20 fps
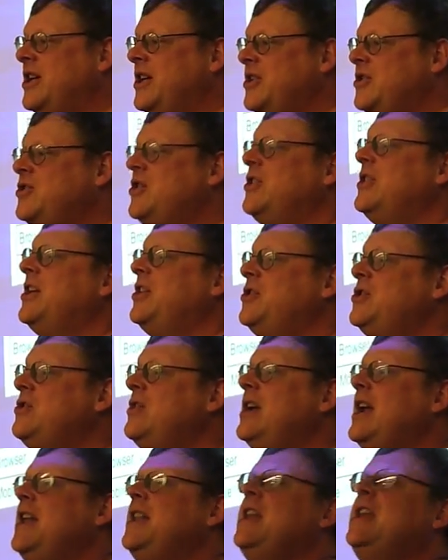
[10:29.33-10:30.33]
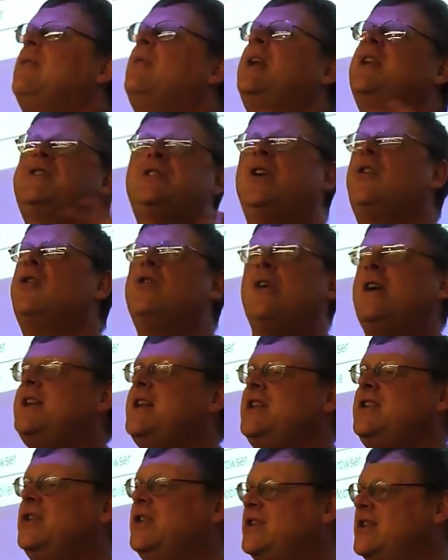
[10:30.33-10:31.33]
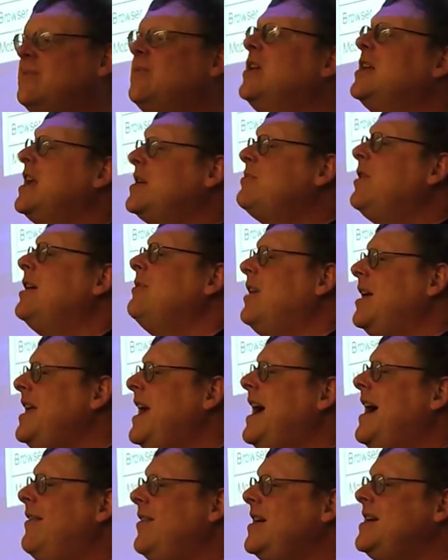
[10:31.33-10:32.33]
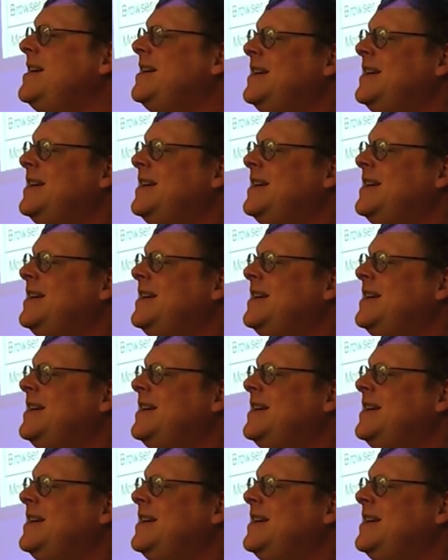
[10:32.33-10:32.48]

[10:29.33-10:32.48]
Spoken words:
so they'll do it and they'll want to say, oh no, I didn't use it, but that's probably why they have it.